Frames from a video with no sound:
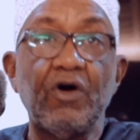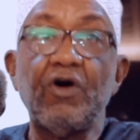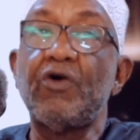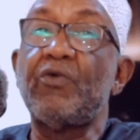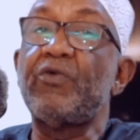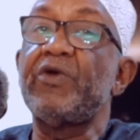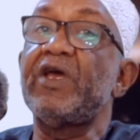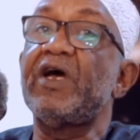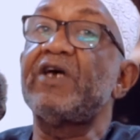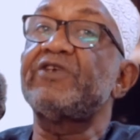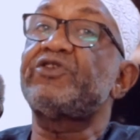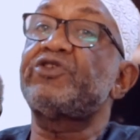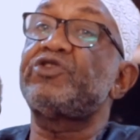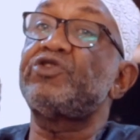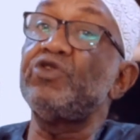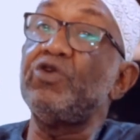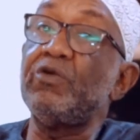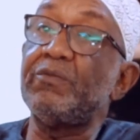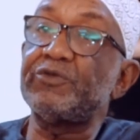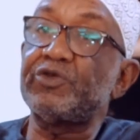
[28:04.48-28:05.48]
Or we
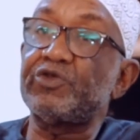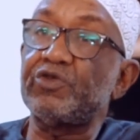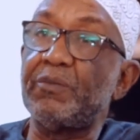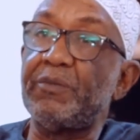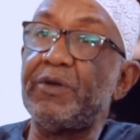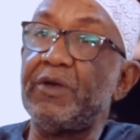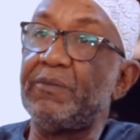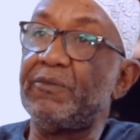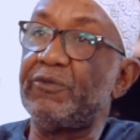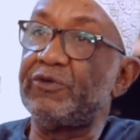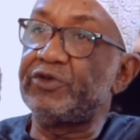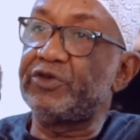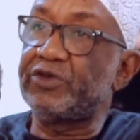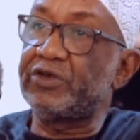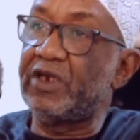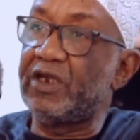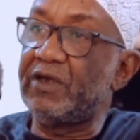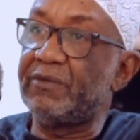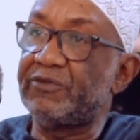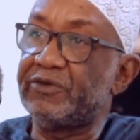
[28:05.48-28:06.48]
assume to be
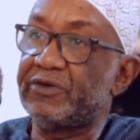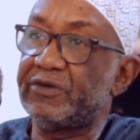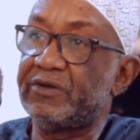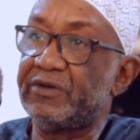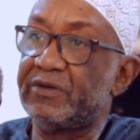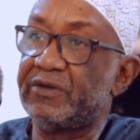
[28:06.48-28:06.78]
Muslims?